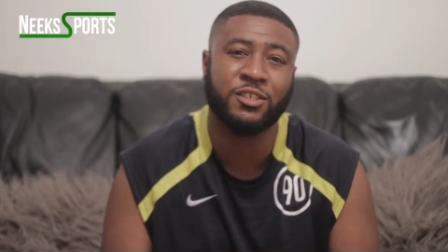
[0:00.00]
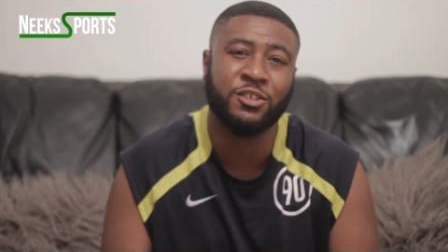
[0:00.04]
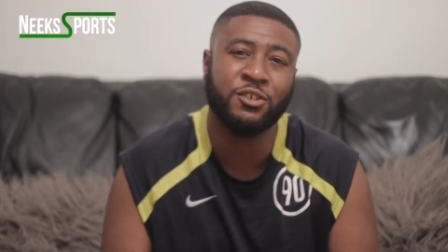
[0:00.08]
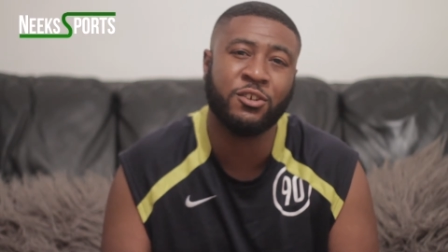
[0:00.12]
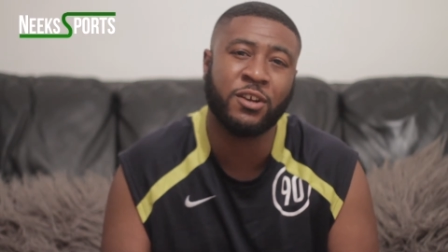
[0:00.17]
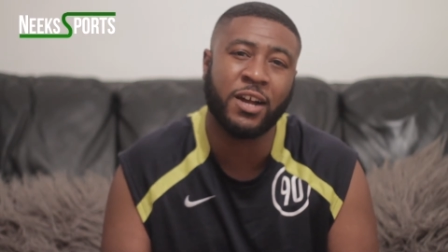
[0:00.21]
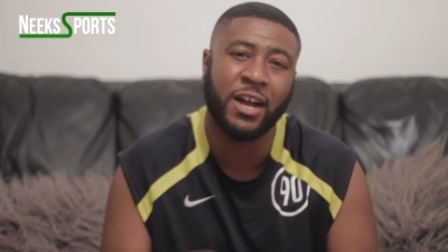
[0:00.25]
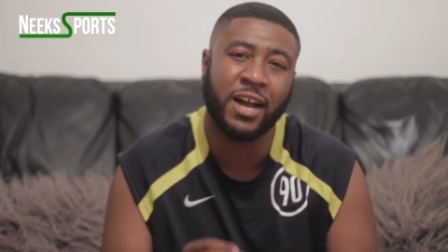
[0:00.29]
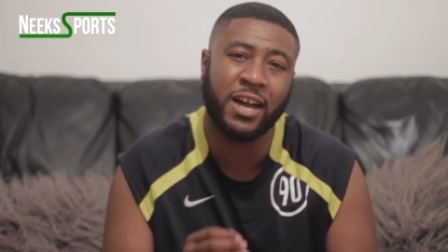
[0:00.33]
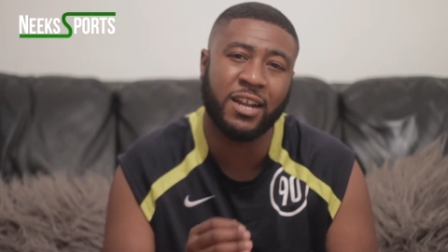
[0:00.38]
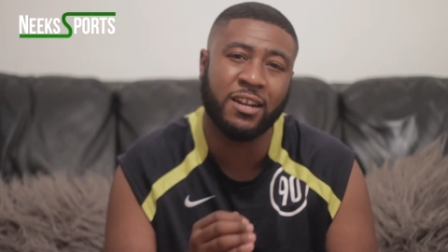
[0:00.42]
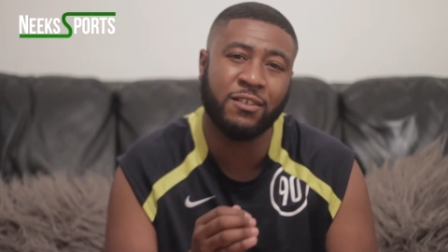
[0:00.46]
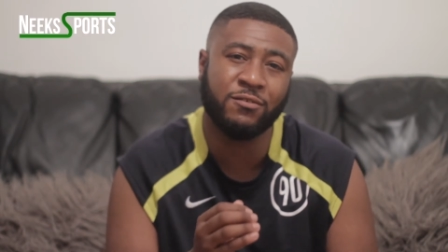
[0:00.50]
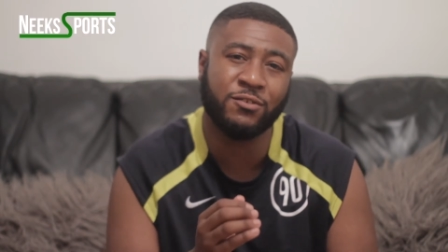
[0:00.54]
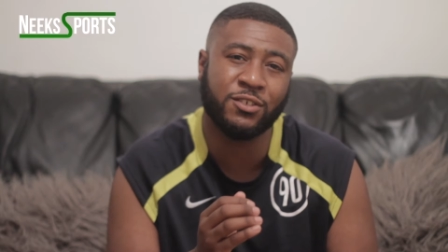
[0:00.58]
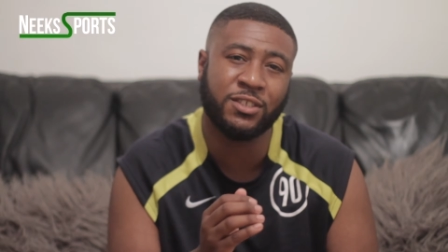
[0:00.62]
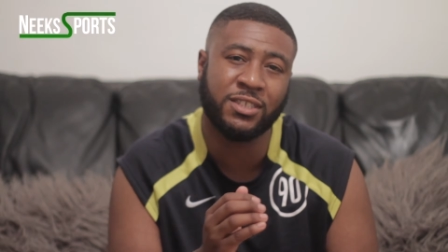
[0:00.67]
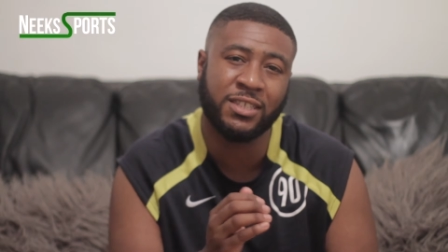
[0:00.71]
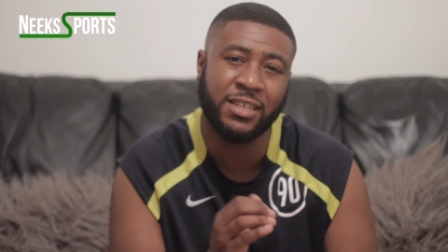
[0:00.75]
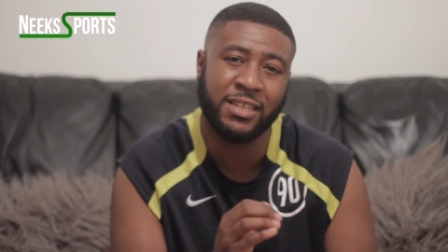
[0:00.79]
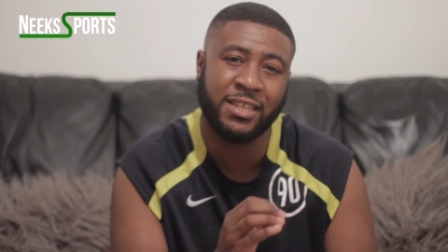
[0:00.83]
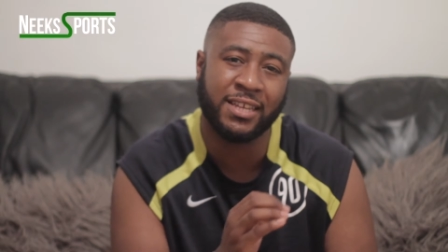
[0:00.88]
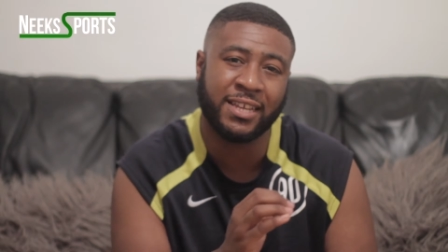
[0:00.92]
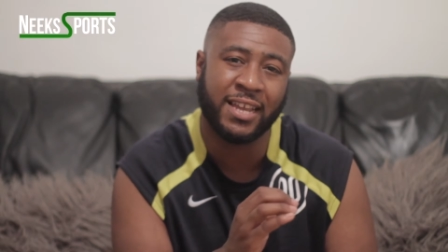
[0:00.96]
And you kind of
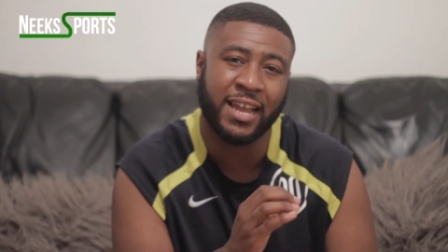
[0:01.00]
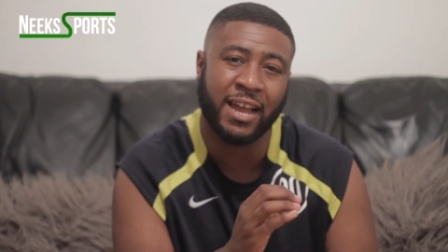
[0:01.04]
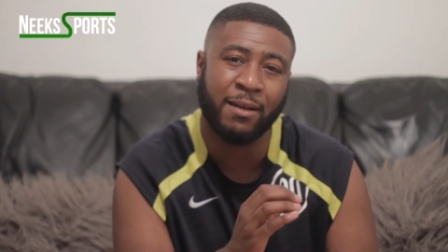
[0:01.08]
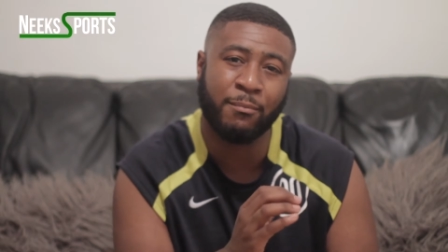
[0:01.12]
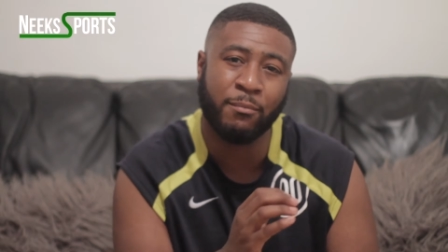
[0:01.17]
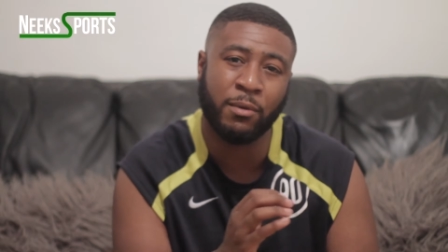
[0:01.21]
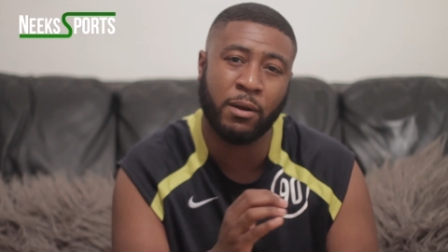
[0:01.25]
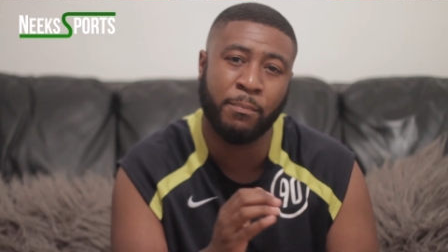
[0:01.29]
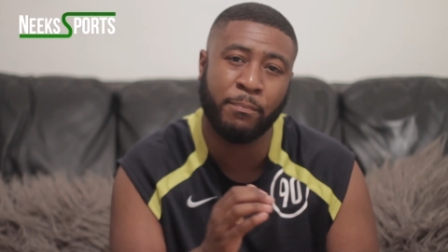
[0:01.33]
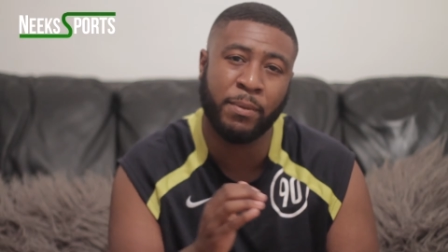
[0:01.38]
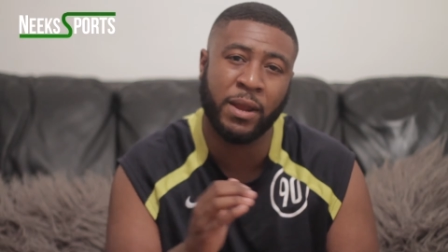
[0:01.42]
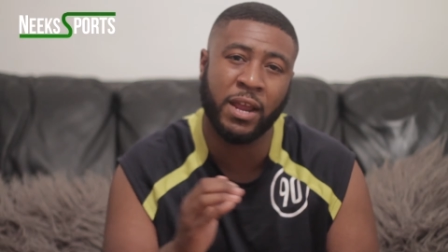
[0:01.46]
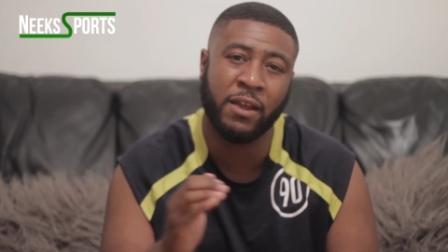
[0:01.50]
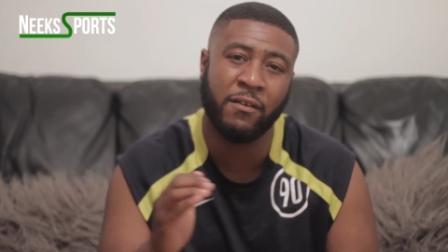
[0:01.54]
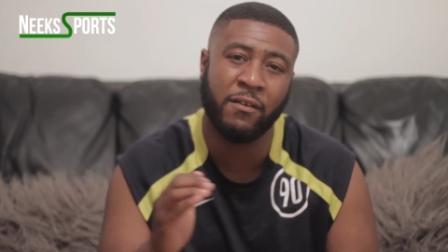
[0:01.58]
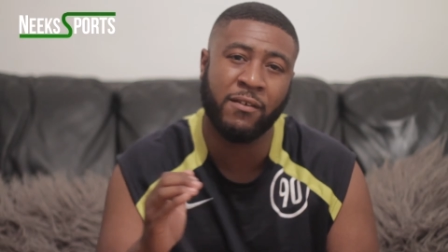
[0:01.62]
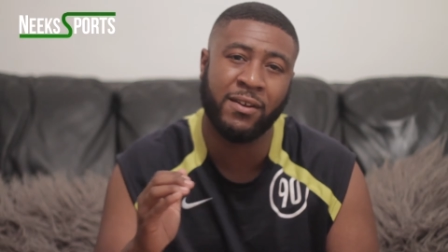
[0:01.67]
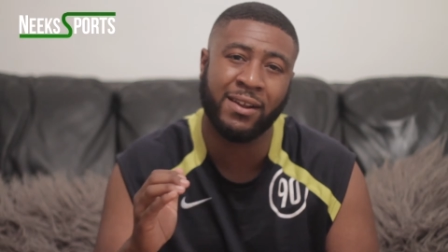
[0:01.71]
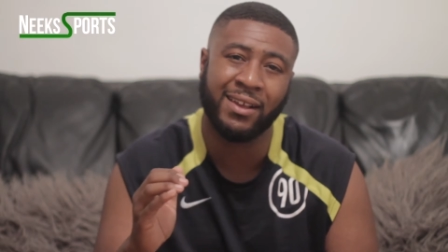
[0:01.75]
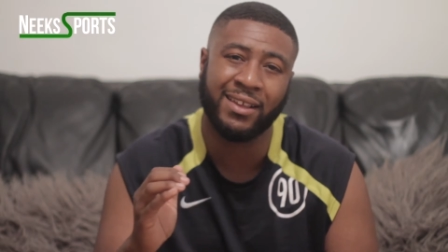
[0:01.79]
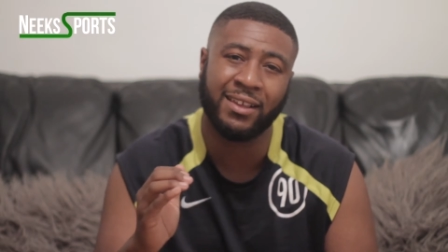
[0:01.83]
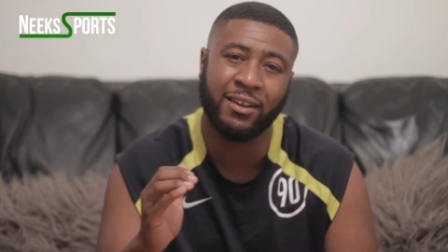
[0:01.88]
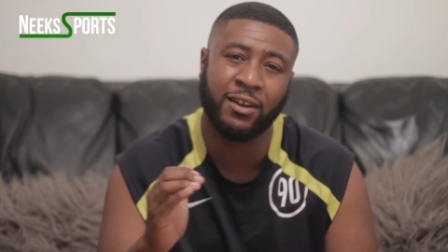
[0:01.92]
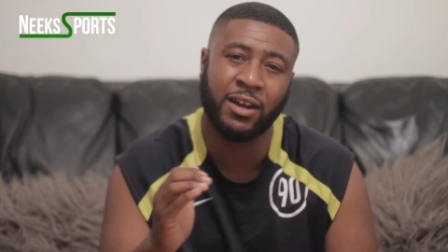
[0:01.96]
just see the camera
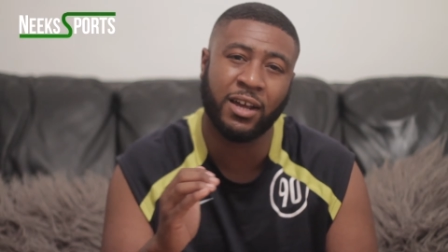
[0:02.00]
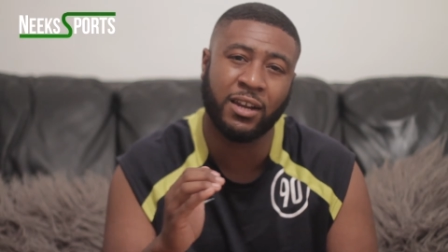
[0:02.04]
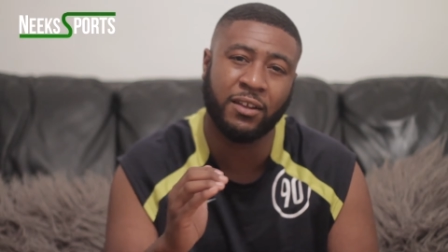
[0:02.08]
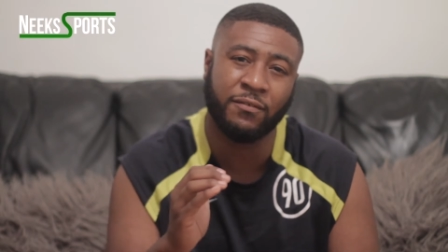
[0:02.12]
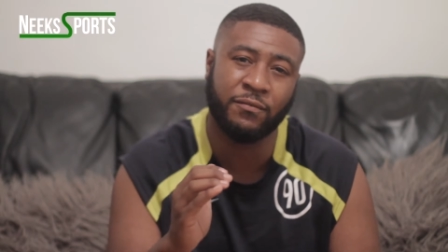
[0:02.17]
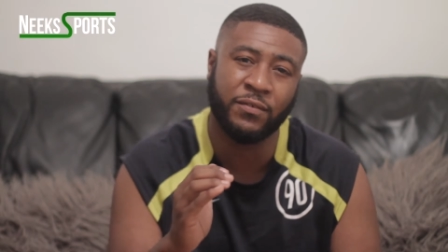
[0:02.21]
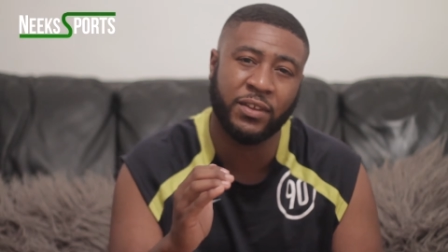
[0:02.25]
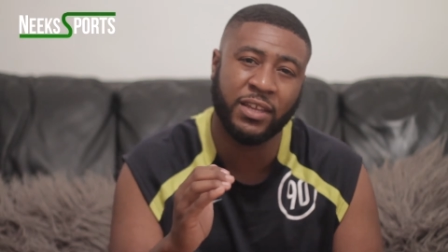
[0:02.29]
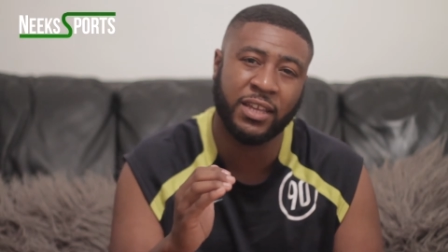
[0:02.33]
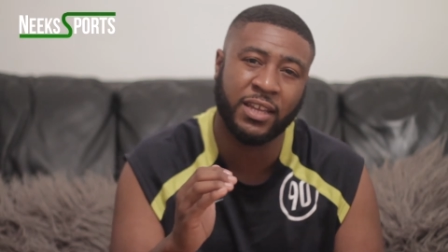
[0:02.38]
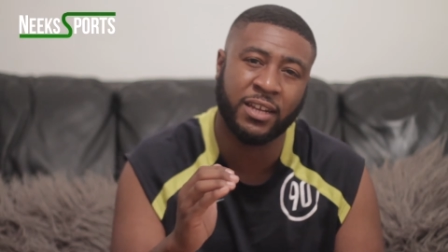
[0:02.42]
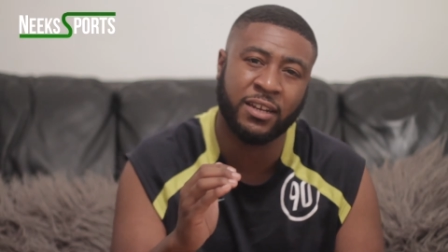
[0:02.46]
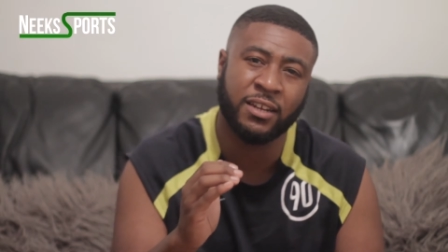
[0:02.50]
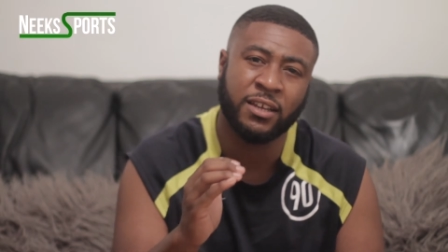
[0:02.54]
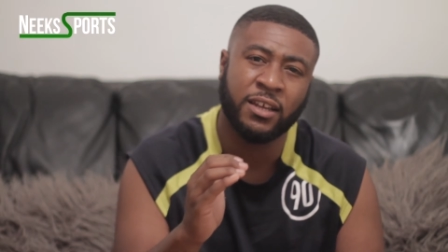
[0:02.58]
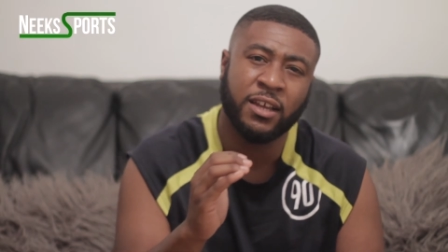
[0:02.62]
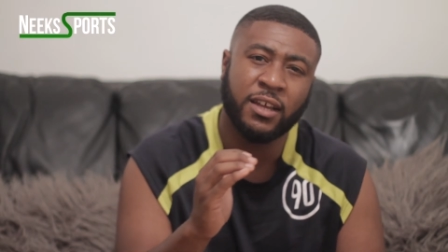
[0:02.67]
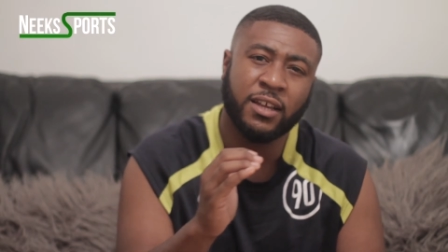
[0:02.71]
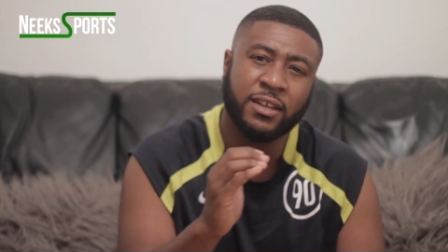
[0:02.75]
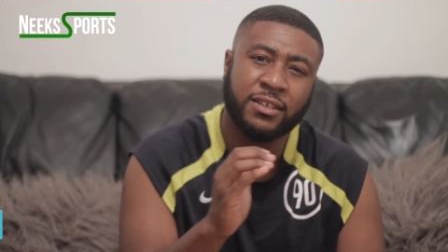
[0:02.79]
appearing, and you, are kind of thinking,